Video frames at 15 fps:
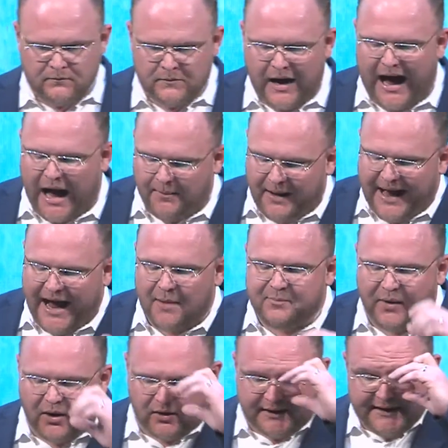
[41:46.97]
Abba
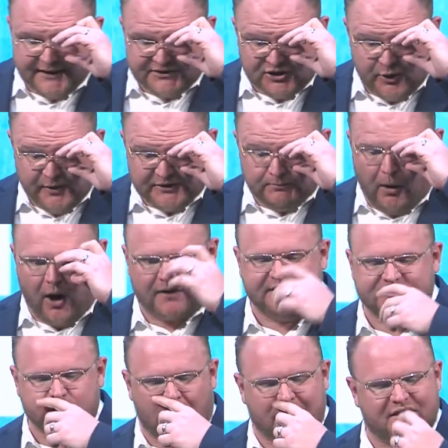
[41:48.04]
Hipparchus, who is marked
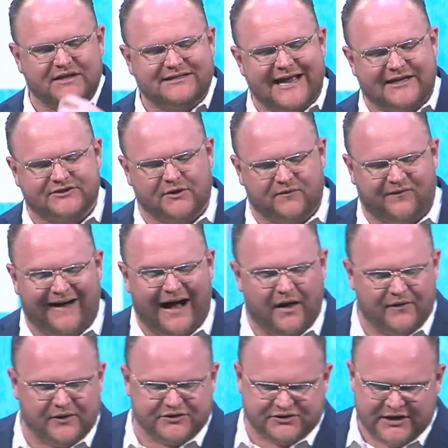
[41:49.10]
as one of the desert
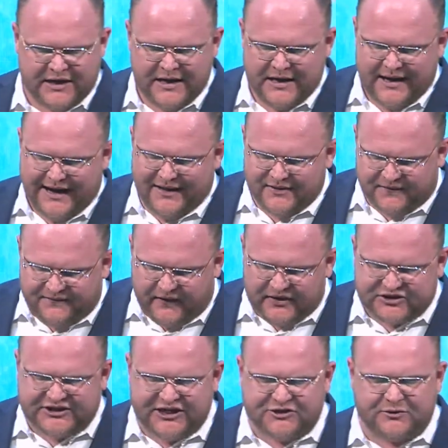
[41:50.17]
fathers in the
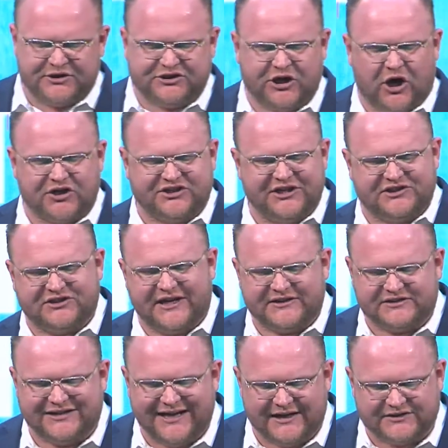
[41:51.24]
first century church, he says
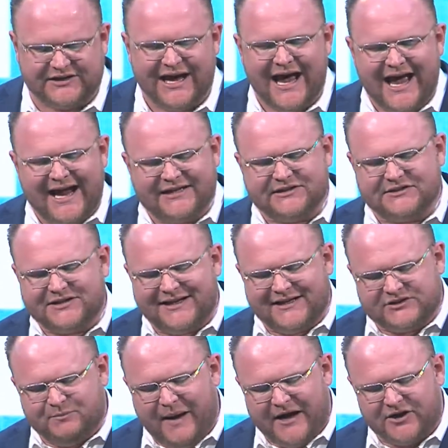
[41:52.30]
this. He says, it
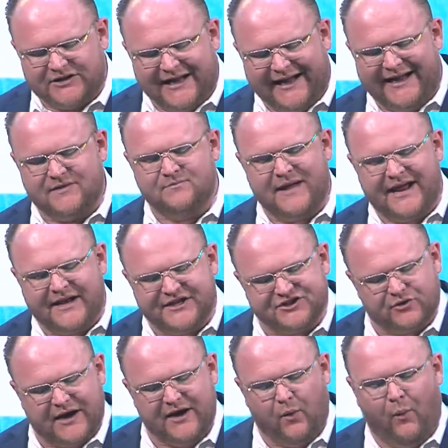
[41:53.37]
is better to eat meat and
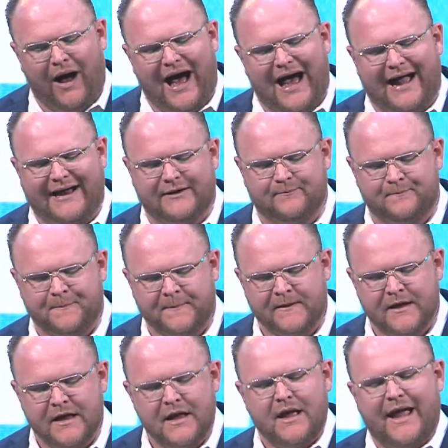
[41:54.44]
drink wine
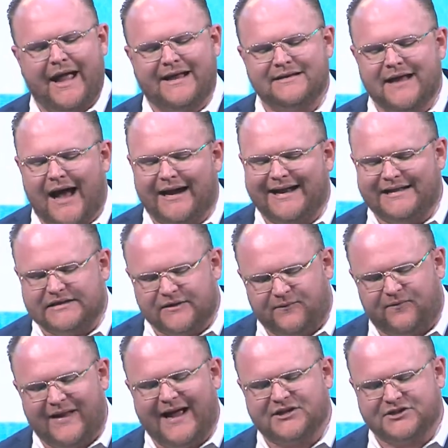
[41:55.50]
and not eat the
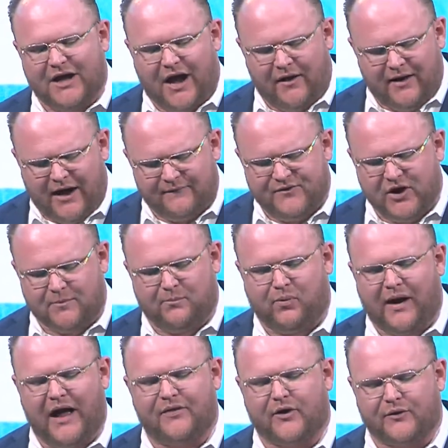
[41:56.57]
flesh of your
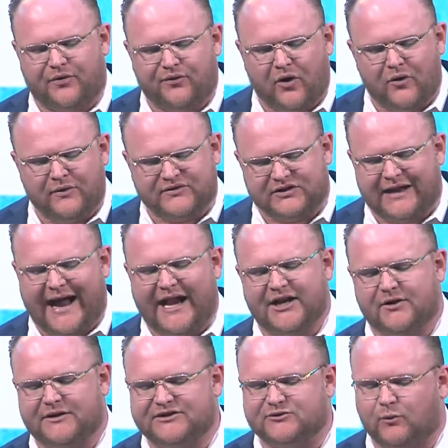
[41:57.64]
brother through
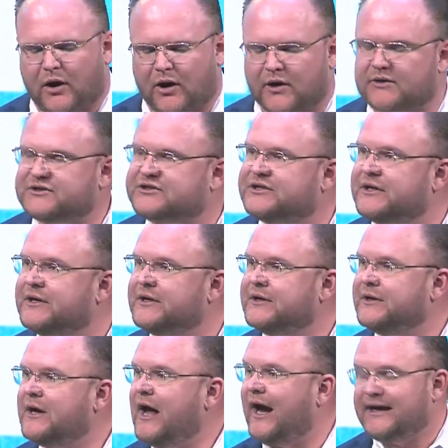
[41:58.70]
slanderous words.
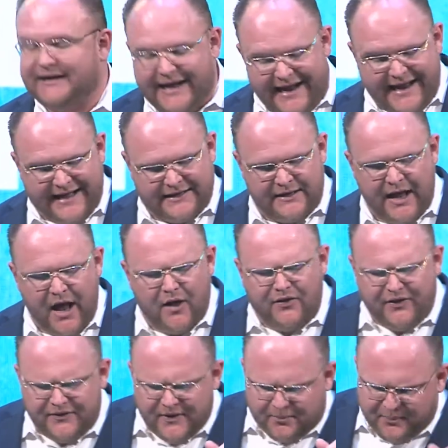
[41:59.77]
Again,
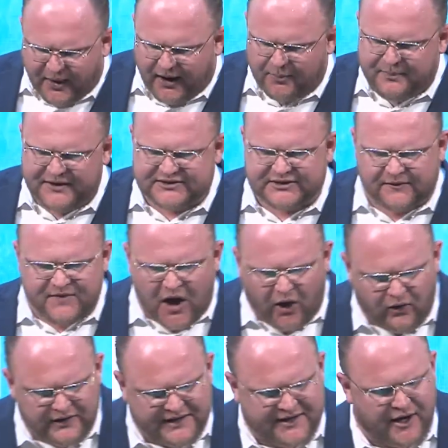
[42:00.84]
the purpose of the
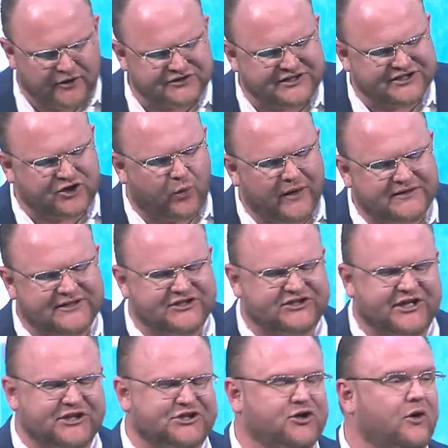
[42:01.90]
Holy Ghost is
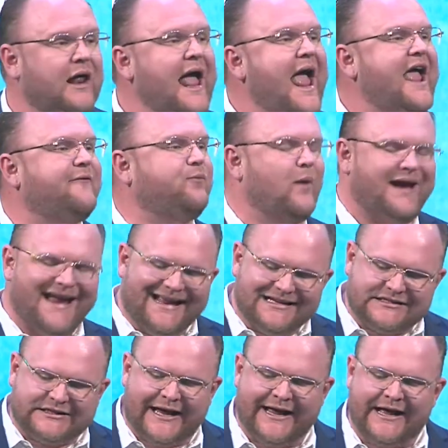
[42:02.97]
quintessential if we
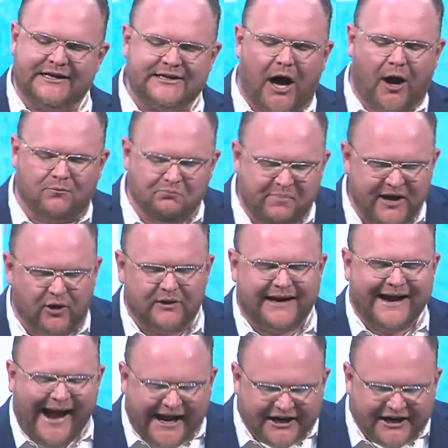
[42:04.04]
intend on building a